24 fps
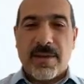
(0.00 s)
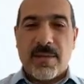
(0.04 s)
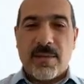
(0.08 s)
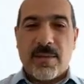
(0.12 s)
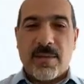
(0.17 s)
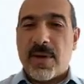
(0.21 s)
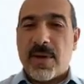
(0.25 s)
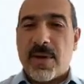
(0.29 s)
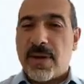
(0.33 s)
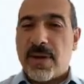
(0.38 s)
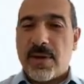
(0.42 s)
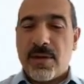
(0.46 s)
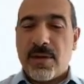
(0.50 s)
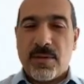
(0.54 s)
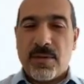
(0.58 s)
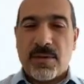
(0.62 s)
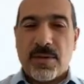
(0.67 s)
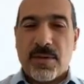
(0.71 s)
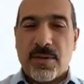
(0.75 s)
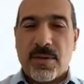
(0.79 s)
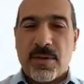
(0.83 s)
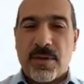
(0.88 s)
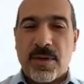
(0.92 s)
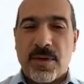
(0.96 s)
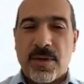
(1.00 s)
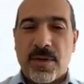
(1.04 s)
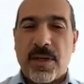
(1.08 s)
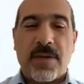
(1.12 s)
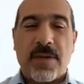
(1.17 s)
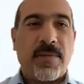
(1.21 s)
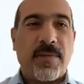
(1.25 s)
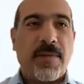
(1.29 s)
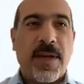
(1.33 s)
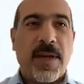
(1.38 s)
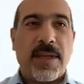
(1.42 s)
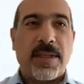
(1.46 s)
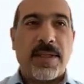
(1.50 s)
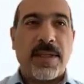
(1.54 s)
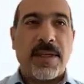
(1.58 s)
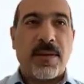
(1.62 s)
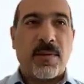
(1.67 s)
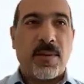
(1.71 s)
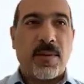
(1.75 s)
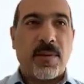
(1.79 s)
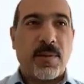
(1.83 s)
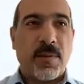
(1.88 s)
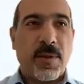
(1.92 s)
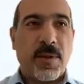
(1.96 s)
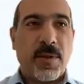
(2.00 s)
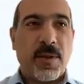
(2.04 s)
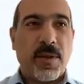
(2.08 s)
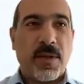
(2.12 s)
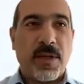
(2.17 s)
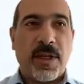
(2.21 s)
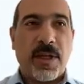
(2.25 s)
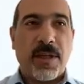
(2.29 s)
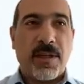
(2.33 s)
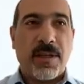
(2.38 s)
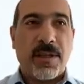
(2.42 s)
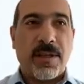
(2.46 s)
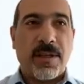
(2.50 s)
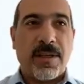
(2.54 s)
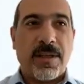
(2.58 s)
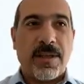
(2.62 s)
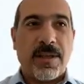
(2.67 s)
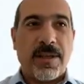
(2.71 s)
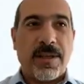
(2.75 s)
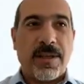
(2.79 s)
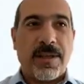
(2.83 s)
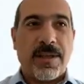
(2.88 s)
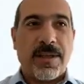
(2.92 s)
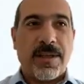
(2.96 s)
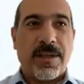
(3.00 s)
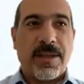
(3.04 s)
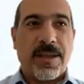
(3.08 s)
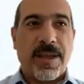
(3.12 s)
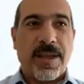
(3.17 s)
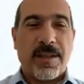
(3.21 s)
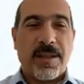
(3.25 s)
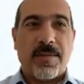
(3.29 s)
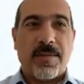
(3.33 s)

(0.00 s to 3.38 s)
where a user interfacing with a machine can